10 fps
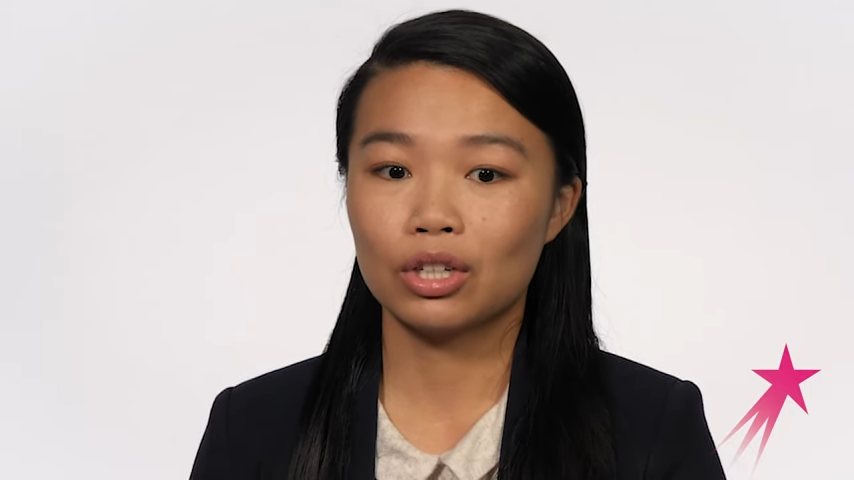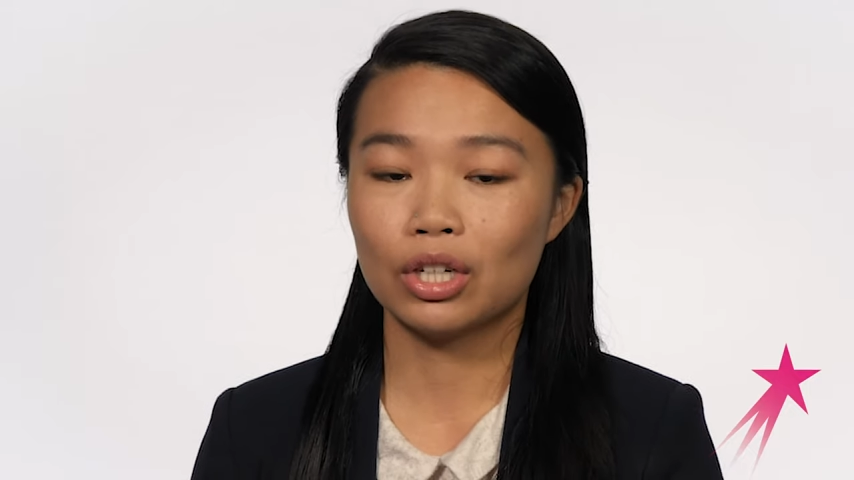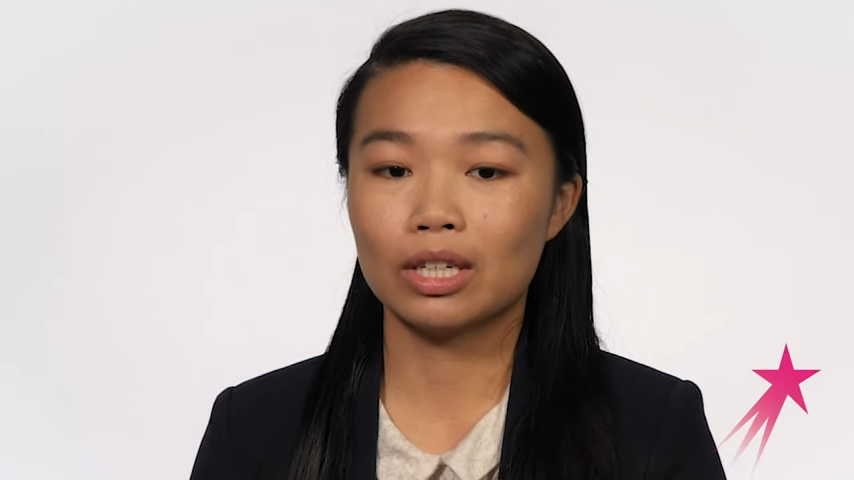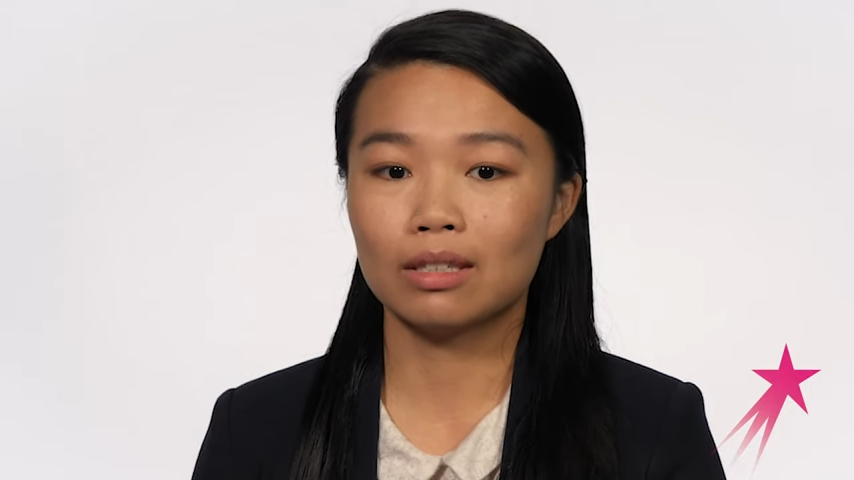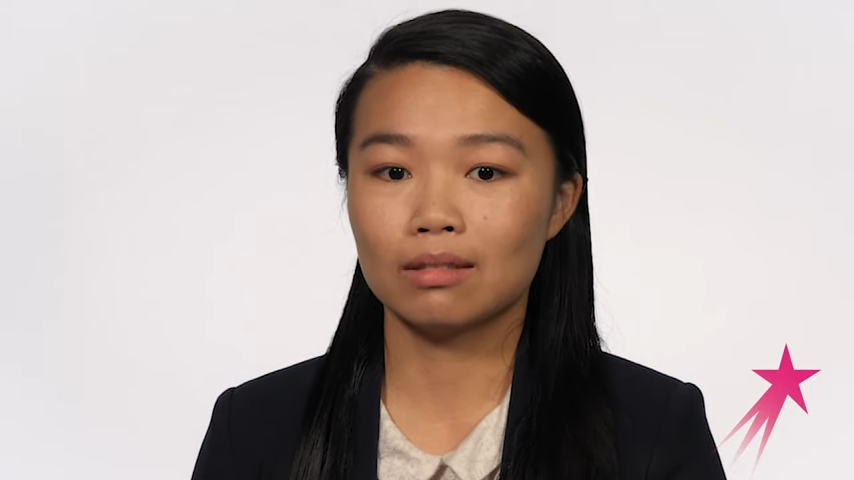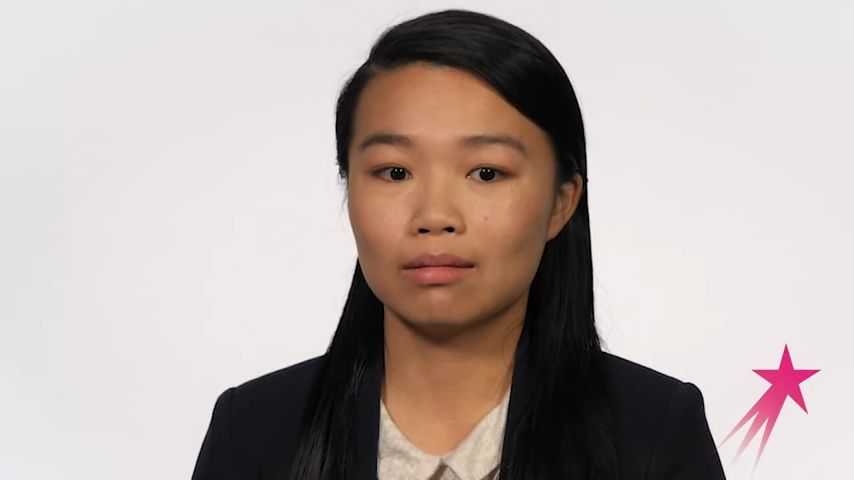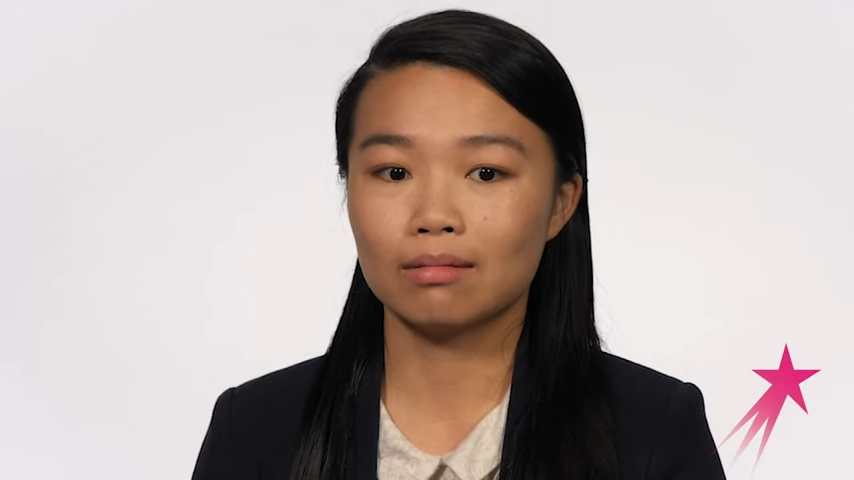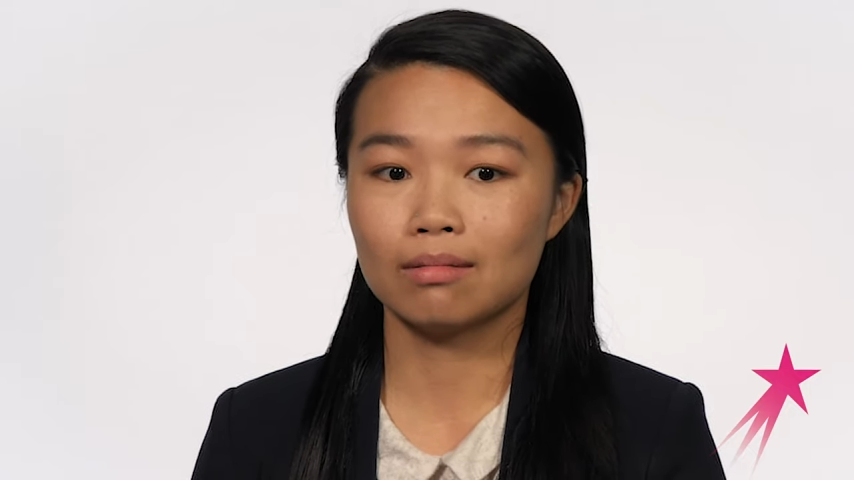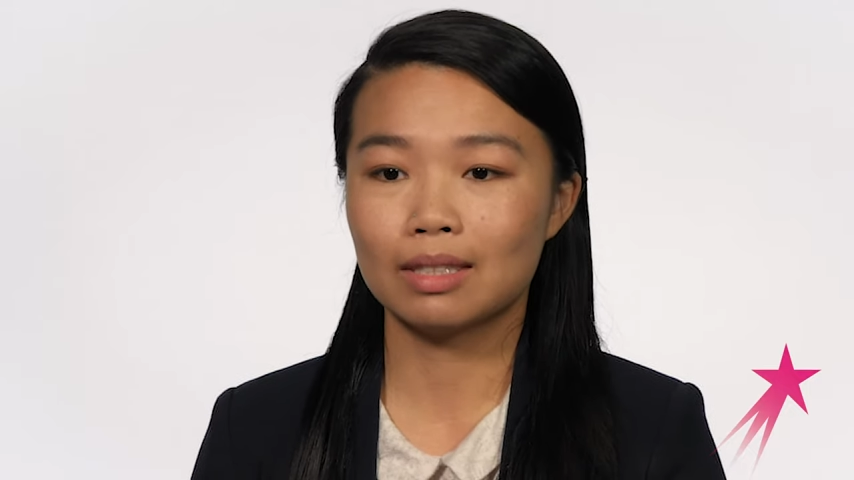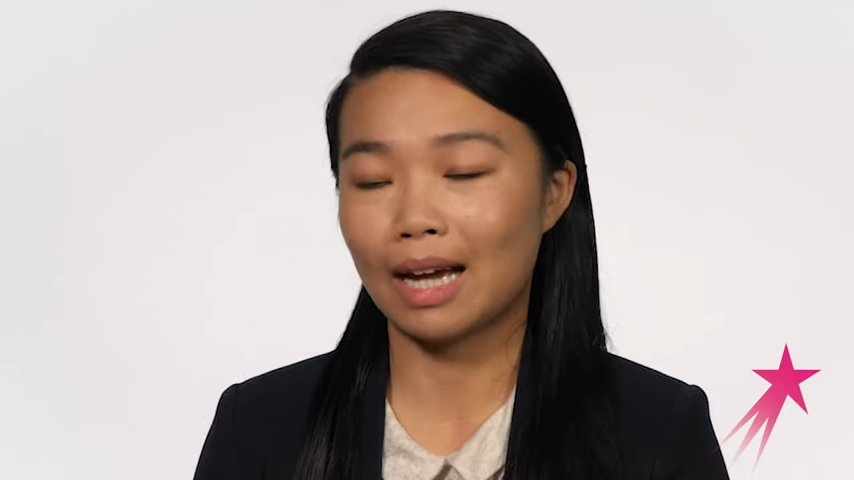good
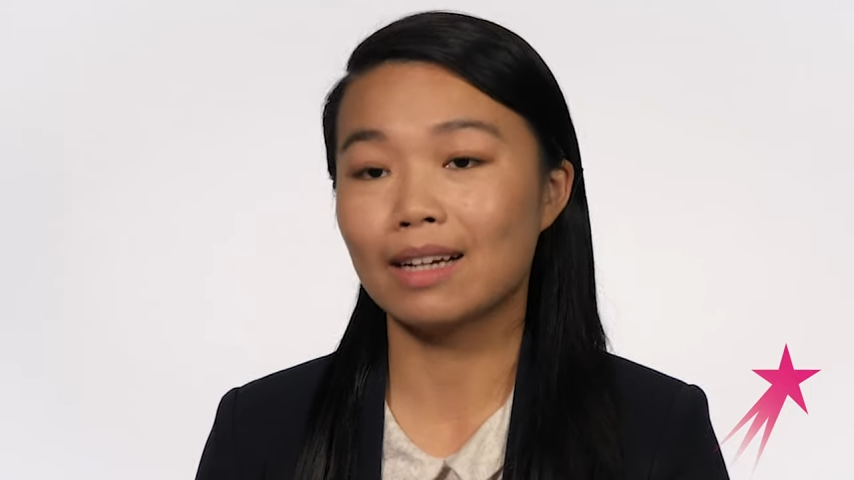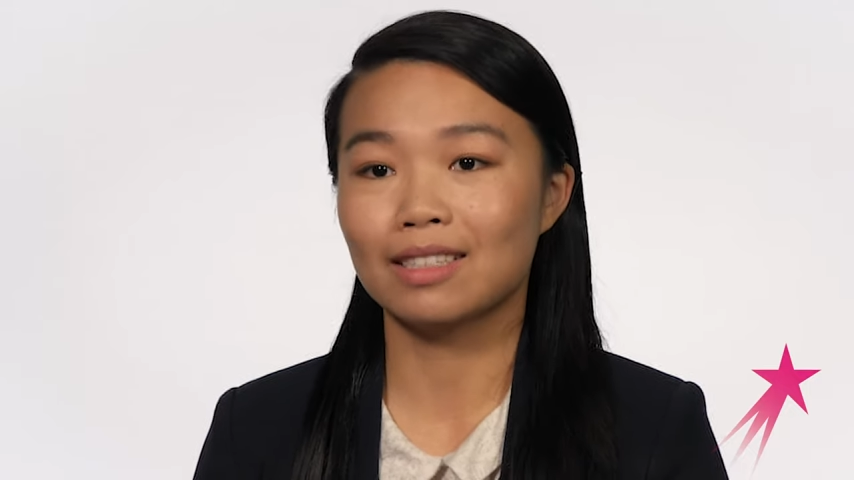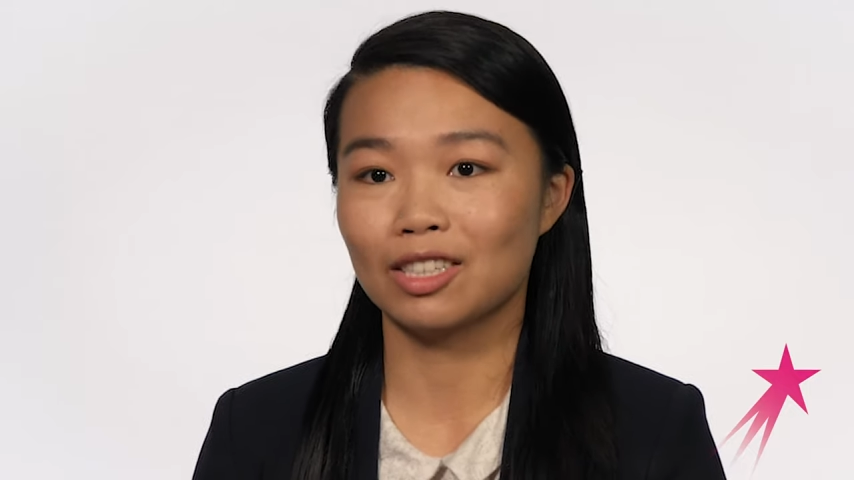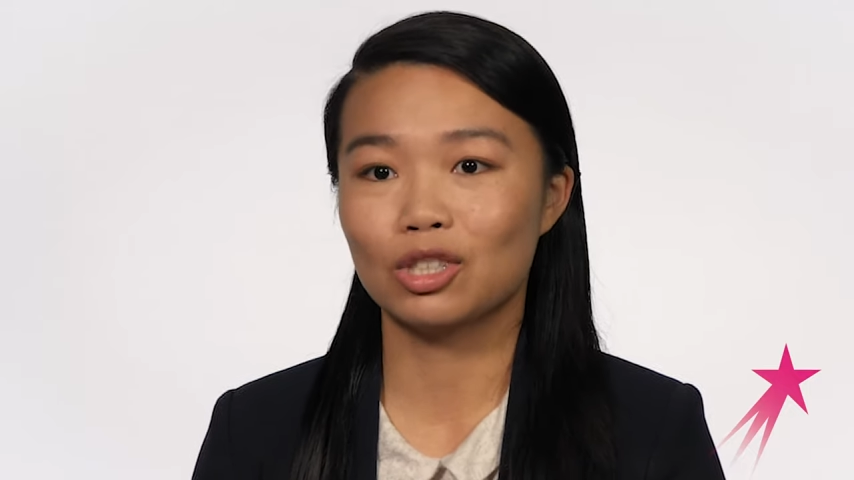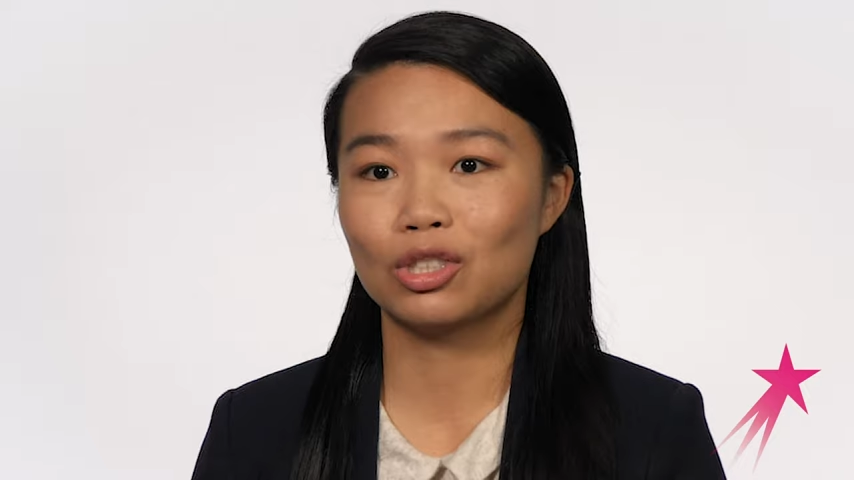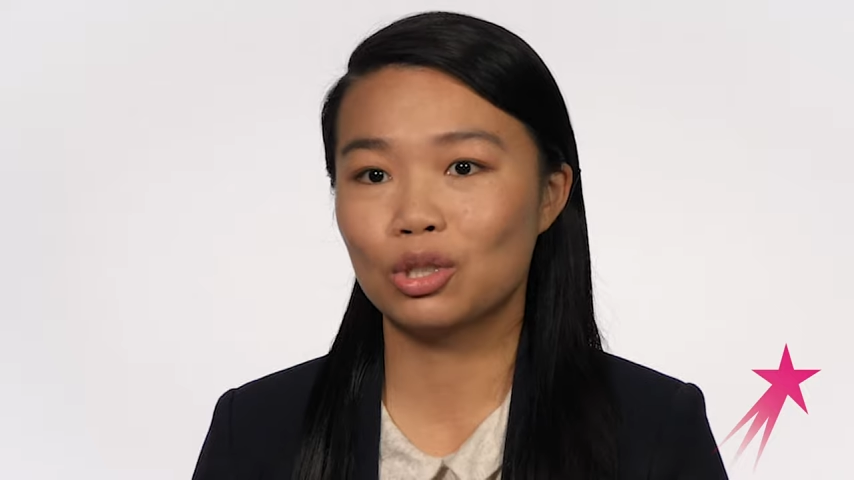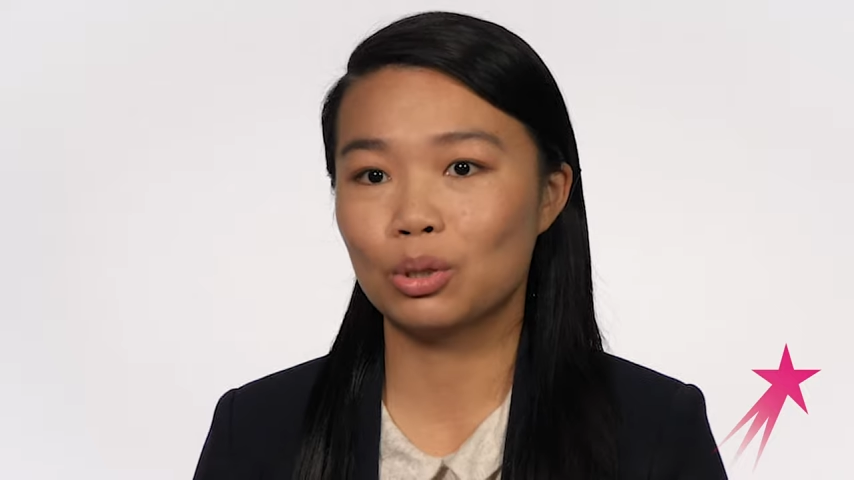scientists